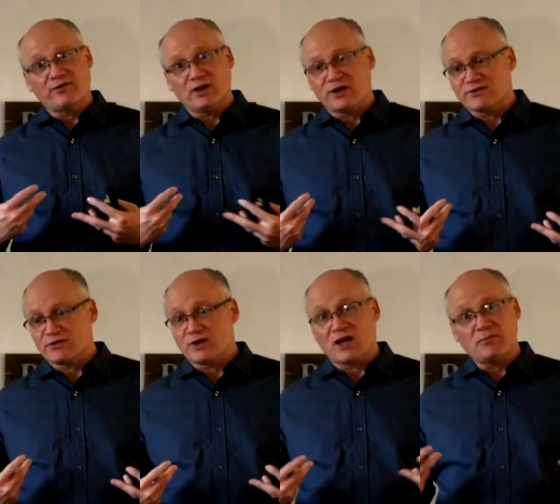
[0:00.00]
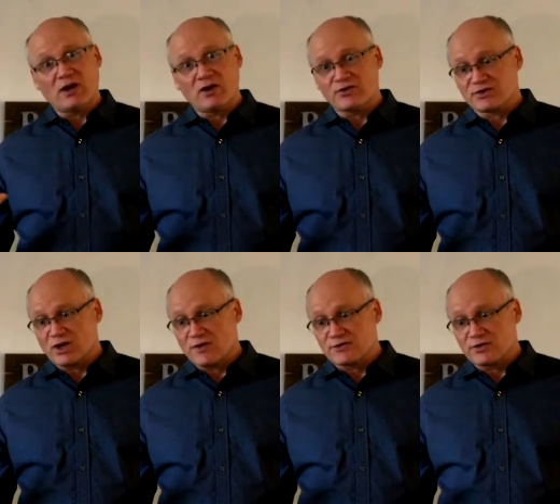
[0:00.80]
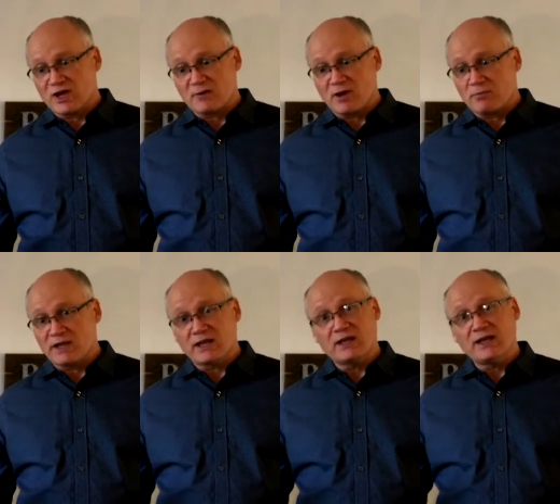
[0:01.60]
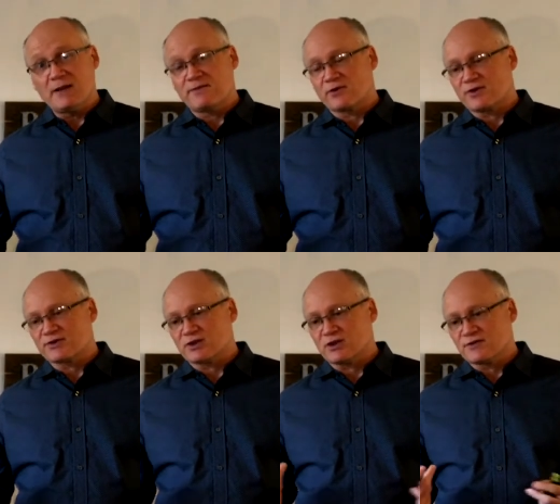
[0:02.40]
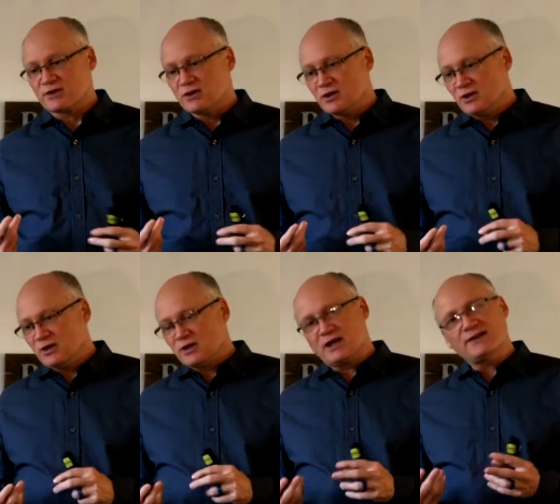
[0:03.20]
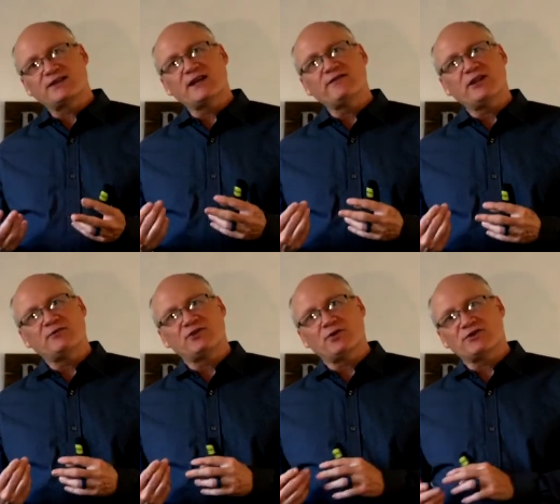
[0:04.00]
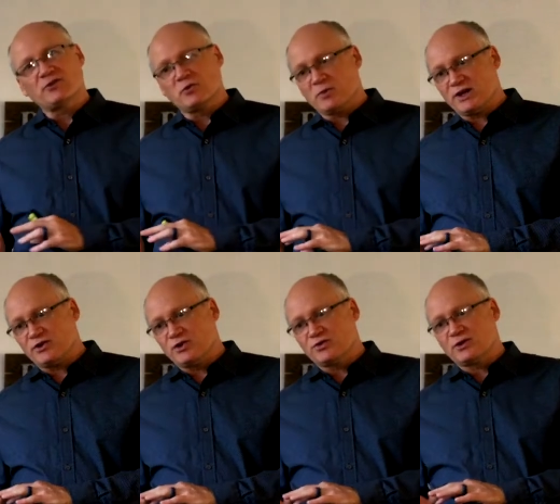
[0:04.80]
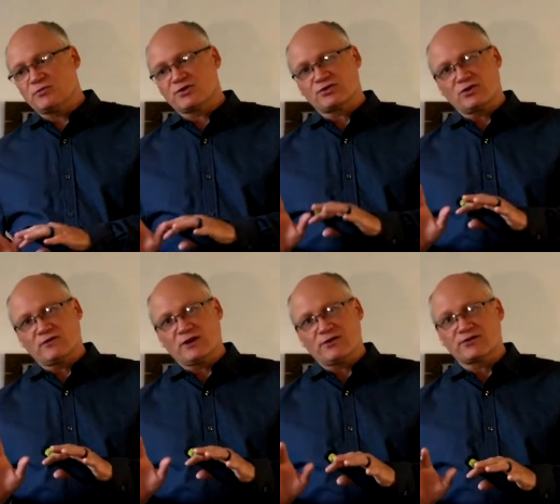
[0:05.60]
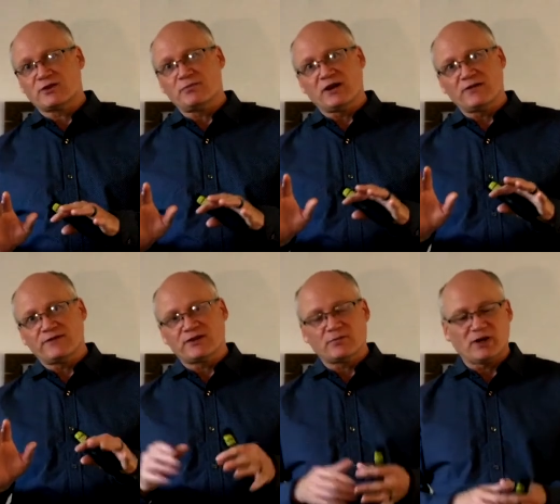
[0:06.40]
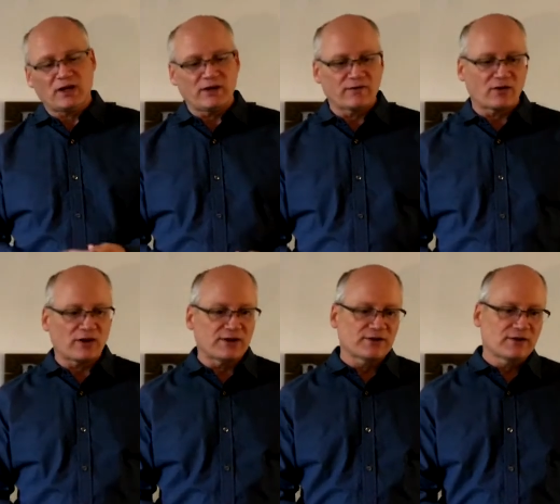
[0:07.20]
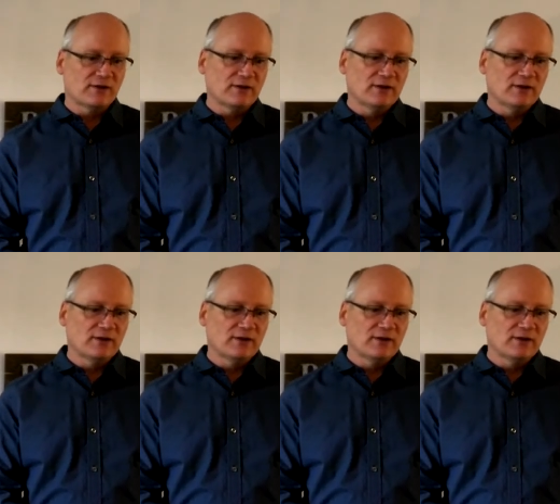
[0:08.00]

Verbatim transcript: for us. They're not about ourselves. They're not about making a name for ourselves. God's given them to us that we might use them to serve others, to benefit the body of Christ.